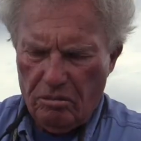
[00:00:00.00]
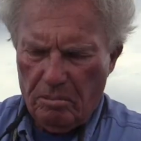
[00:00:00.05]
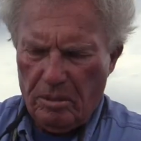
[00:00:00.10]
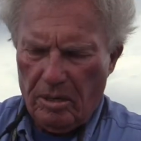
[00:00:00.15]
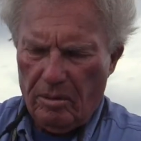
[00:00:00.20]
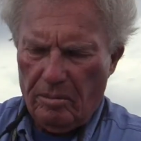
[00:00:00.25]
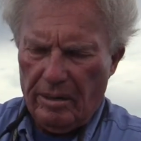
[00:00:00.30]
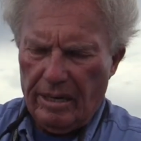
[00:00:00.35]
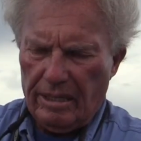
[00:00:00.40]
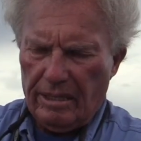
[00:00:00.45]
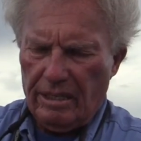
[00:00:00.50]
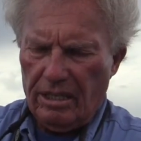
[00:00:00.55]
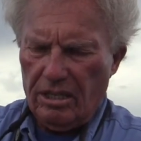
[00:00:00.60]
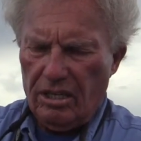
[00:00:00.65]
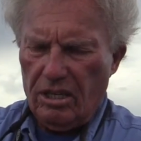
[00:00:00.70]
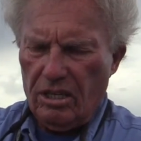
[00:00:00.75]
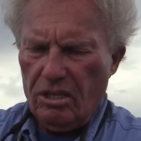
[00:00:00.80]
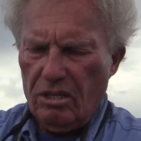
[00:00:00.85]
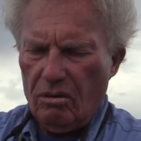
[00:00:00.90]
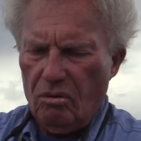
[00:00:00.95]
spinnerbait.
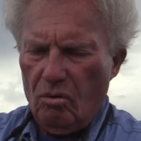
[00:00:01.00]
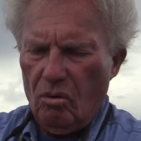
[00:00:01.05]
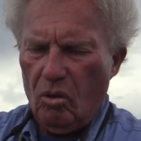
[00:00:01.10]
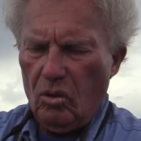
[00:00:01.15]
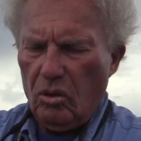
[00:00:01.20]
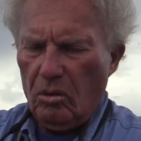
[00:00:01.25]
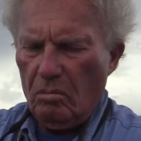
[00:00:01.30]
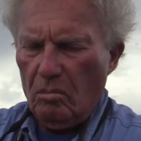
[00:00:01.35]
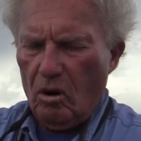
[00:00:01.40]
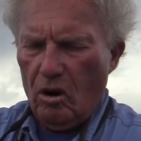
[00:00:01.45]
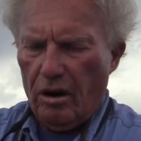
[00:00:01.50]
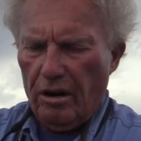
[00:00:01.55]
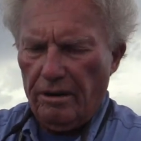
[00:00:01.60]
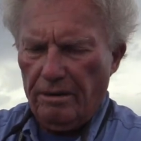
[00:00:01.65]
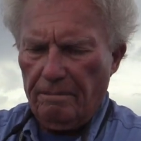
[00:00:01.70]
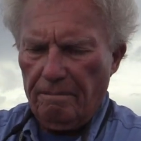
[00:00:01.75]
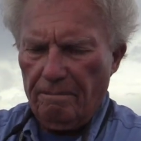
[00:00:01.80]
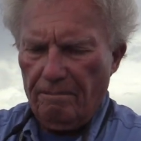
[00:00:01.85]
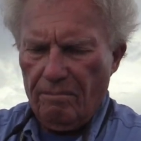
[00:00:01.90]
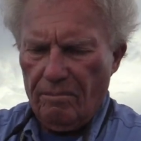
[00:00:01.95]
This is the Roland
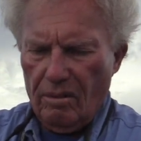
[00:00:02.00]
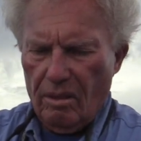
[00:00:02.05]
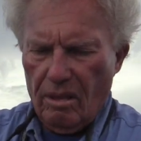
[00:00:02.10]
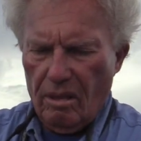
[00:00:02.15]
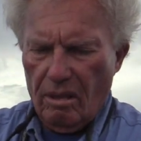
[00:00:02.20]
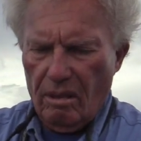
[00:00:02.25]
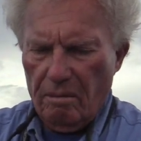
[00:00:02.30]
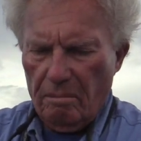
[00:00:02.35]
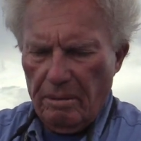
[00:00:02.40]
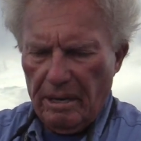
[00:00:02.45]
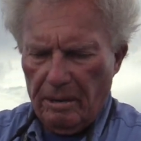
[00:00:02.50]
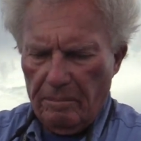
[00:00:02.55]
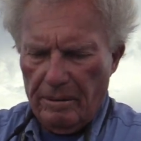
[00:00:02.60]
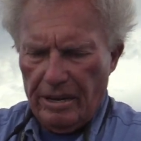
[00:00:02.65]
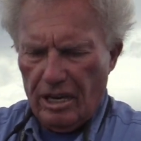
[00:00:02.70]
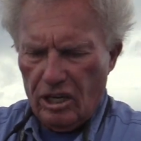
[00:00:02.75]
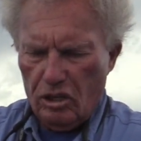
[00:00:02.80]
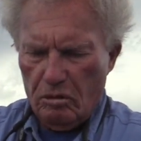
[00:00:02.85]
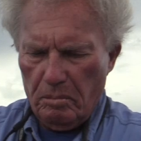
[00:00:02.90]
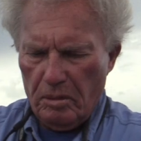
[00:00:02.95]
Martin Big
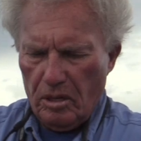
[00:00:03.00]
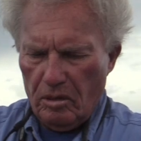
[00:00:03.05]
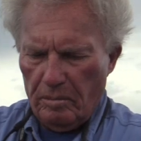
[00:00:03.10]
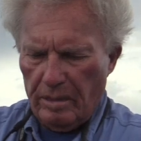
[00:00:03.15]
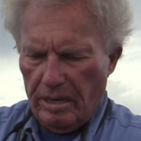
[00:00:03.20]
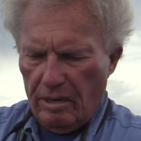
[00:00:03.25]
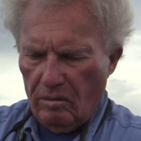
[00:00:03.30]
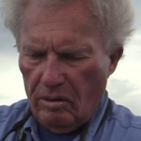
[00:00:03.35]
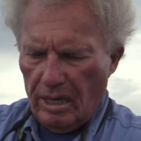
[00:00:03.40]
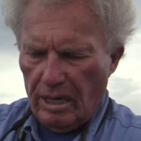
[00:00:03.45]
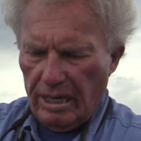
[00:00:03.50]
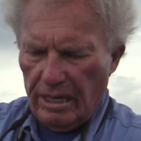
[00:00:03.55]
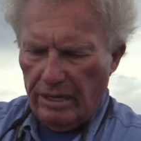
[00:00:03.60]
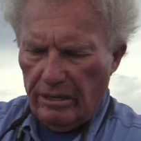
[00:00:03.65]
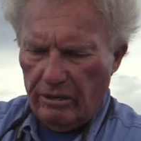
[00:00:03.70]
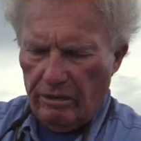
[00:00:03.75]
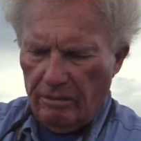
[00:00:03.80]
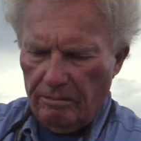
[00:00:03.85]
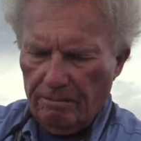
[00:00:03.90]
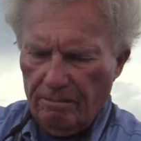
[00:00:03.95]
Bass spinnerbait right
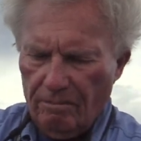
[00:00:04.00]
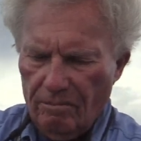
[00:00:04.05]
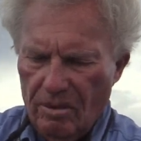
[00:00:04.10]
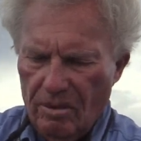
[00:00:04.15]
here.